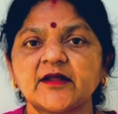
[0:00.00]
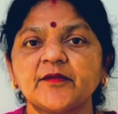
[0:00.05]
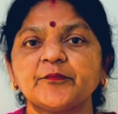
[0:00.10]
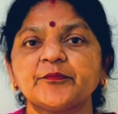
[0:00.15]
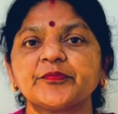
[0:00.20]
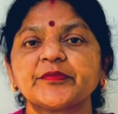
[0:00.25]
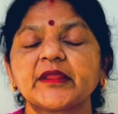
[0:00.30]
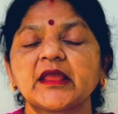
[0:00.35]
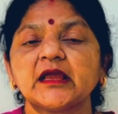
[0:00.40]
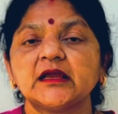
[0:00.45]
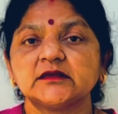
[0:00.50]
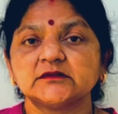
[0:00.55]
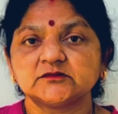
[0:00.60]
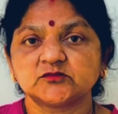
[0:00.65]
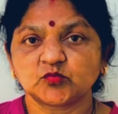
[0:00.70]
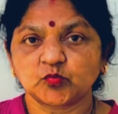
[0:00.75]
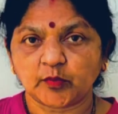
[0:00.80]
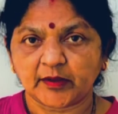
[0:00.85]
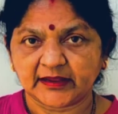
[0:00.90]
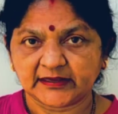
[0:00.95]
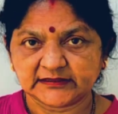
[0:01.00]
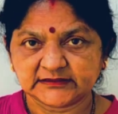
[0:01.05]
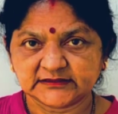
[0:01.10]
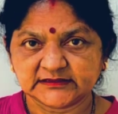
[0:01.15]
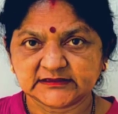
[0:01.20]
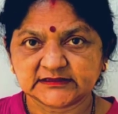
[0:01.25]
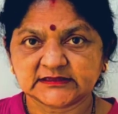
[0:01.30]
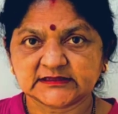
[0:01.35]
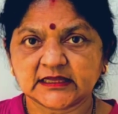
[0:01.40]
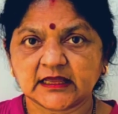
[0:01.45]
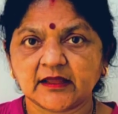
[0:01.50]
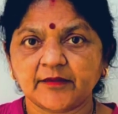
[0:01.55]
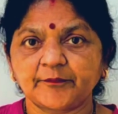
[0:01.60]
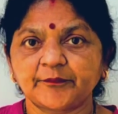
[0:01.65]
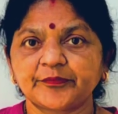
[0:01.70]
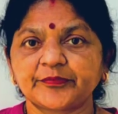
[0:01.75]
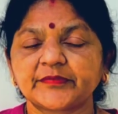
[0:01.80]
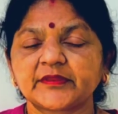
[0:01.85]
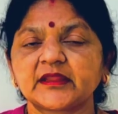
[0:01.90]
invites a comment that